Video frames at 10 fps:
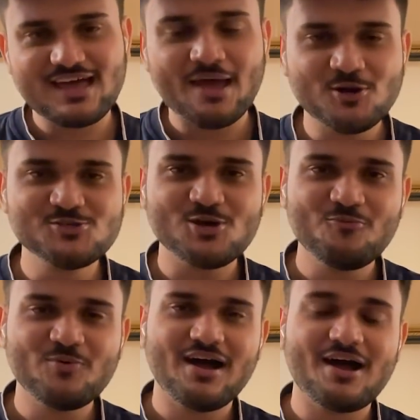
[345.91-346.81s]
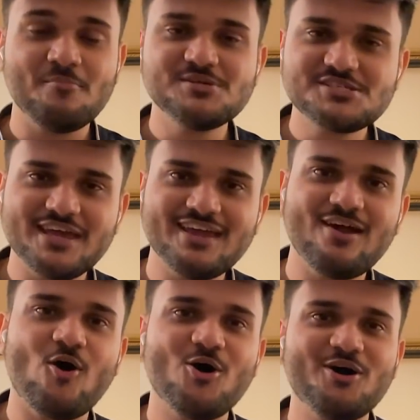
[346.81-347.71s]
I'm not sure, a mistake
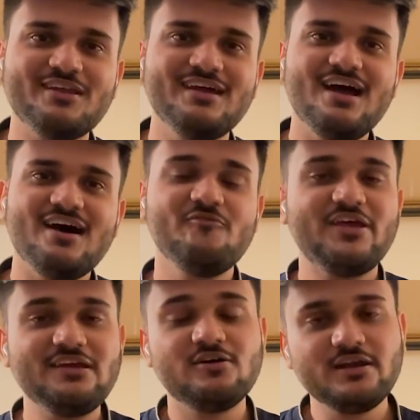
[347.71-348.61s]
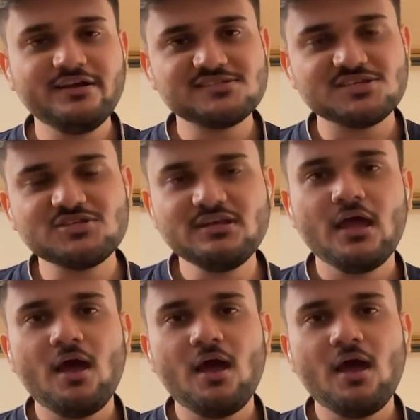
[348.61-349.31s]
or a very early decision,